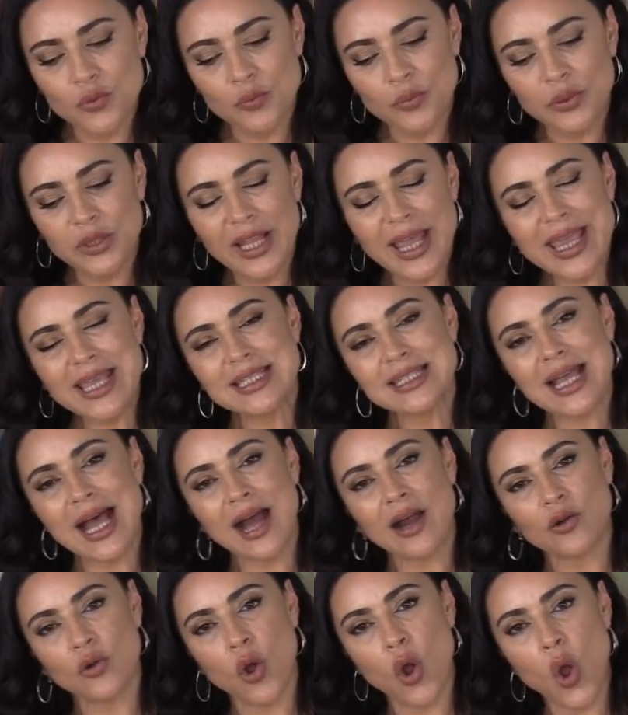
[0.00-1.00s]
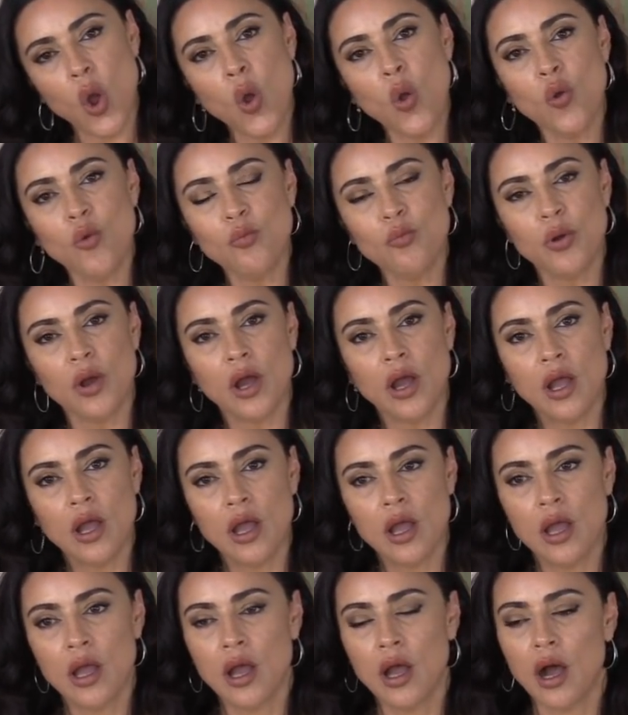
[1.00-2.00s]
place our hope
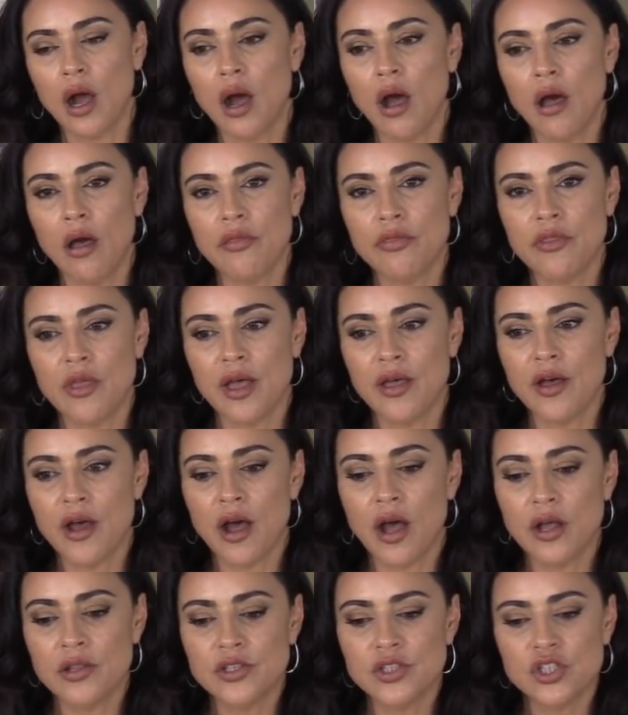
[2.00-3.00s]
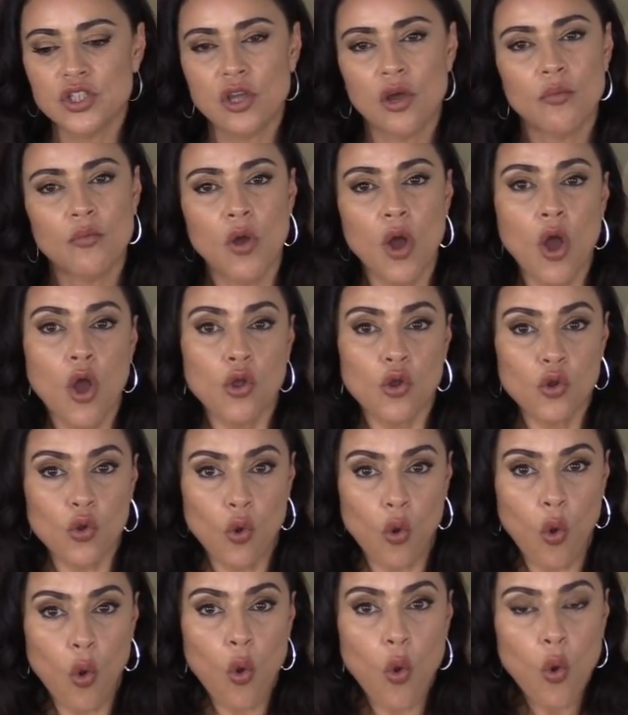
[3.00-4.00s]
on some
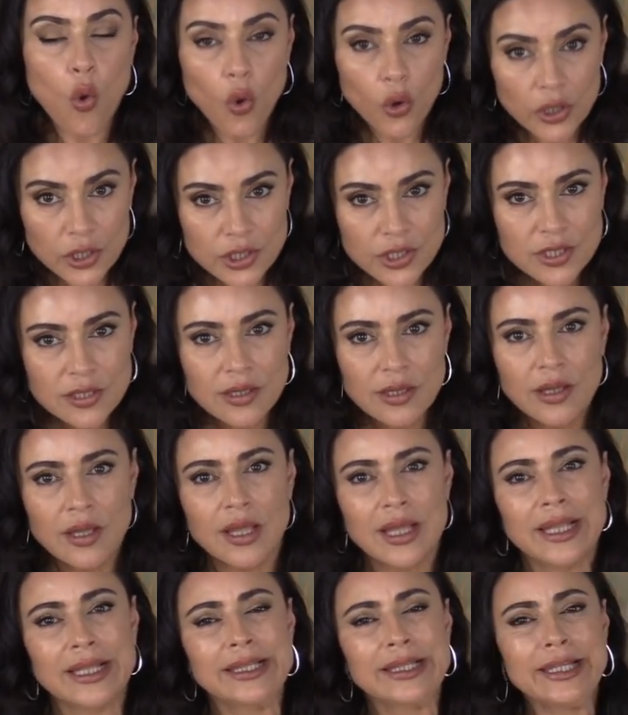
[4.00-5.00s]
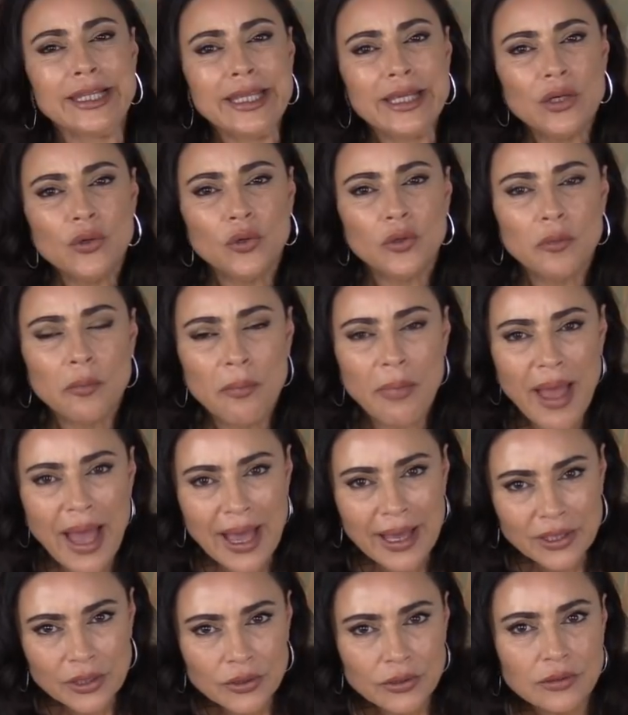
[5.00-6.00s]
court legal
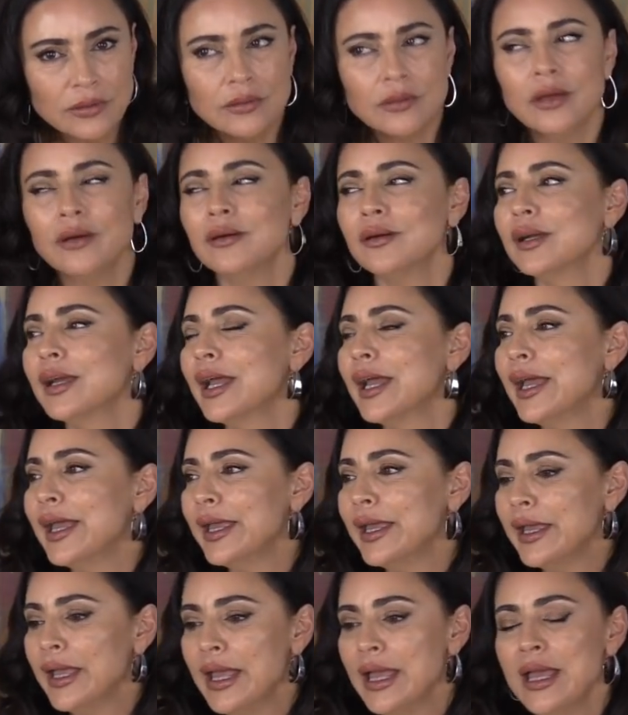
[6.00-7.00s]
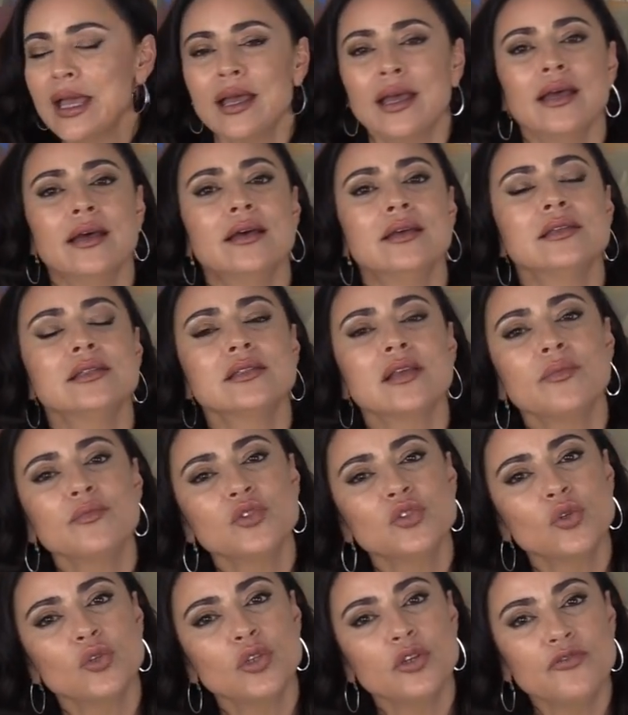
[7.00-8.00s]
battle, okay, some
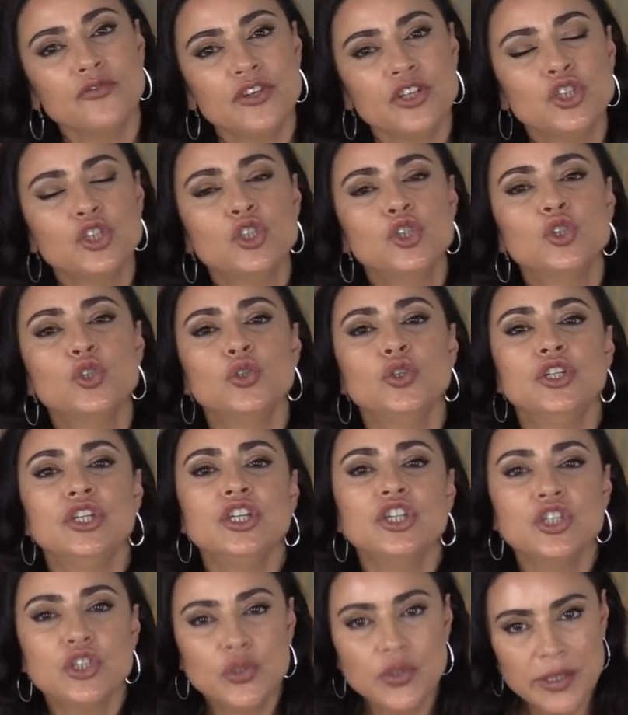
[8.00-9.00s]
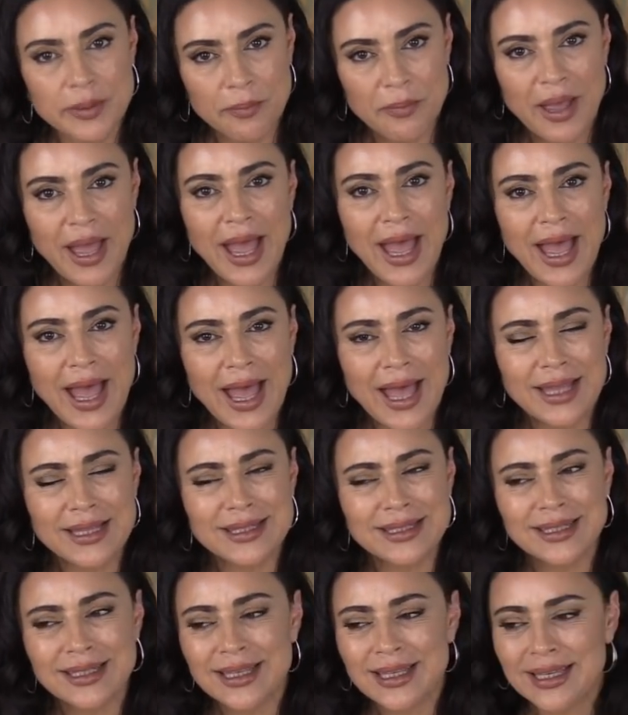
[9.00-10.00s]
sort of a judiciary
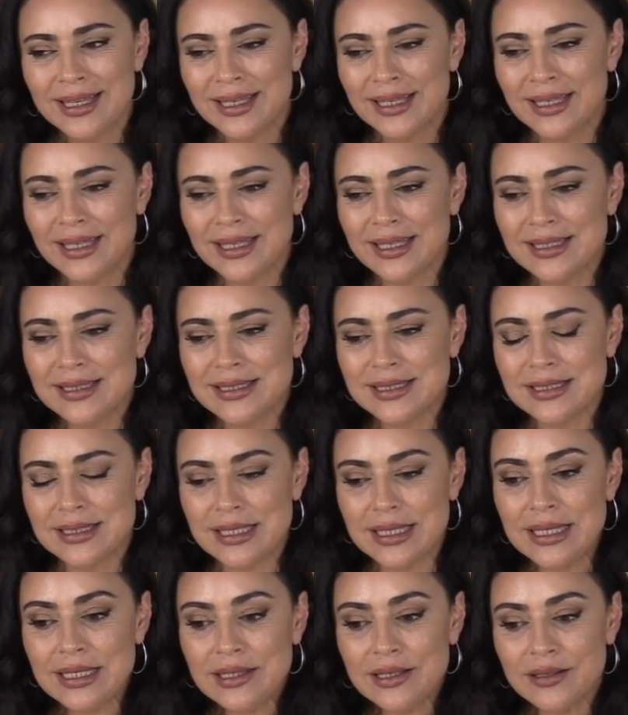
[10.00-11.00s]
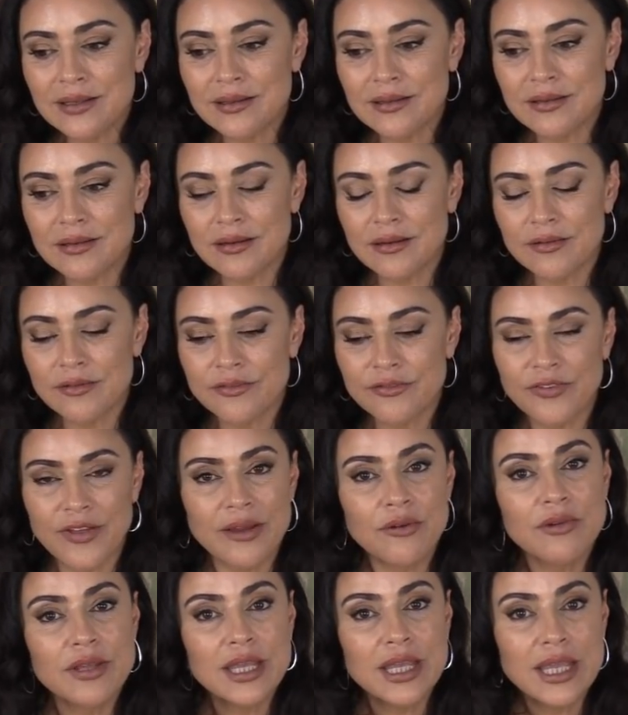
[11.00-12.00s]
path, it's either
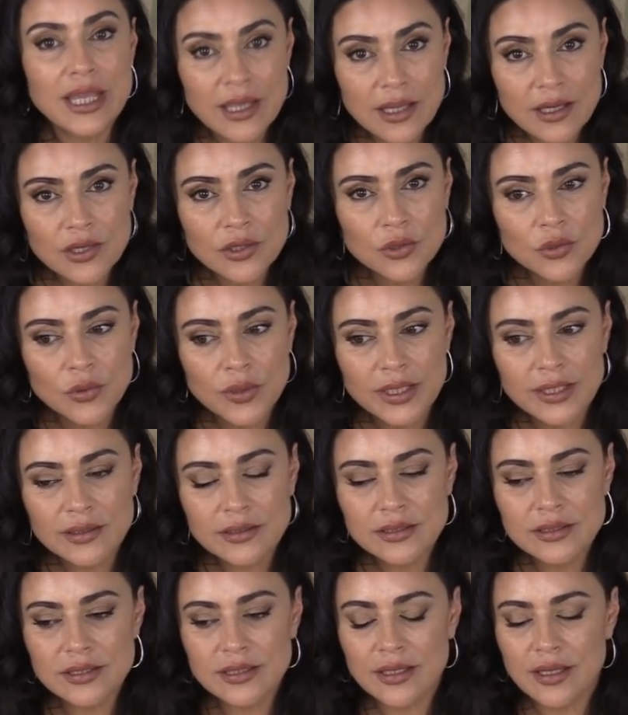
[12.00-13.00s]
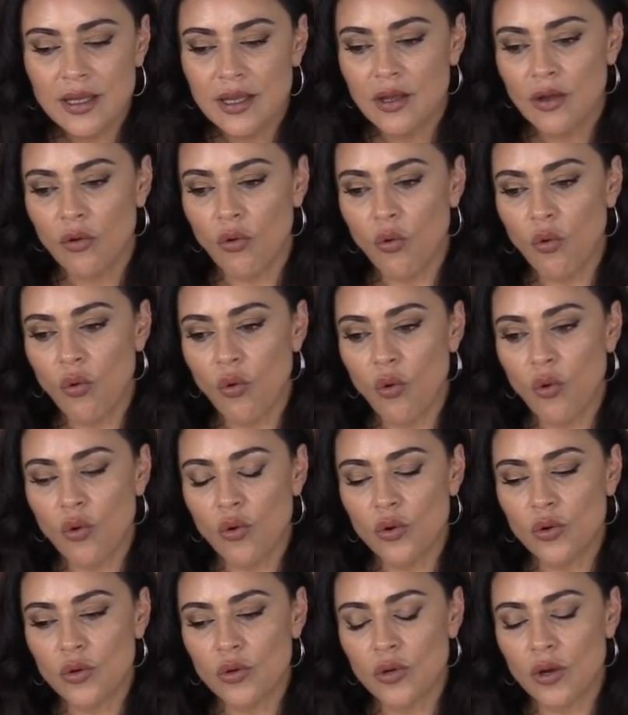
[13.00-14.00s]
very ignorant
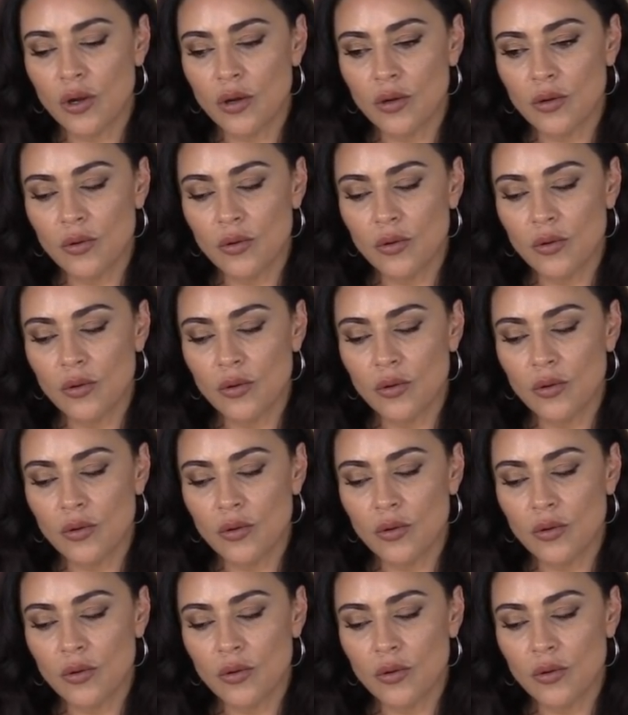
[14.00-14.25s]
or